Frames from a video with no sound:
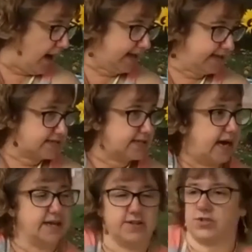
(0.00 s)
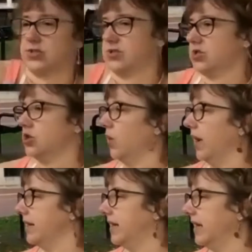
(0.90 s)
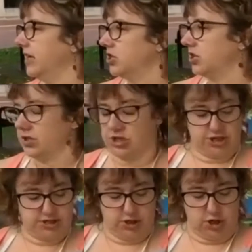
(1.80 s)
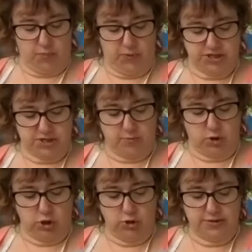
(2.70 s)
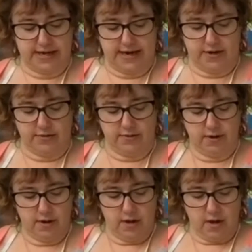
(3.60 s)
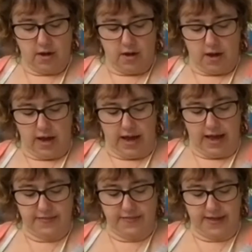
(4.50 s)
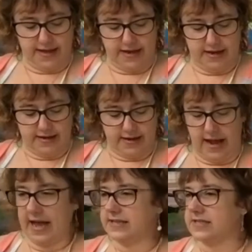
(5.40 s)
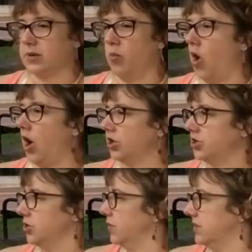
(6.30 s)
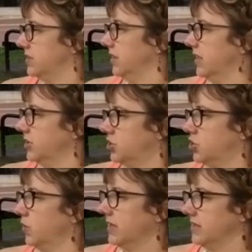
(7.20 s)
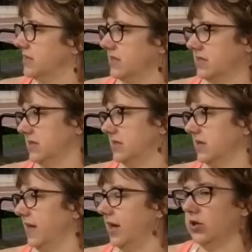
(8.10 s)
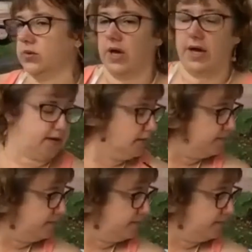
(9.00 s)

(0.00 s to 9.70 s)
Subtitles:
rocket science to it. Get it, just, you know, put some glue down and then add some water to it till it gets to a consistency that you like.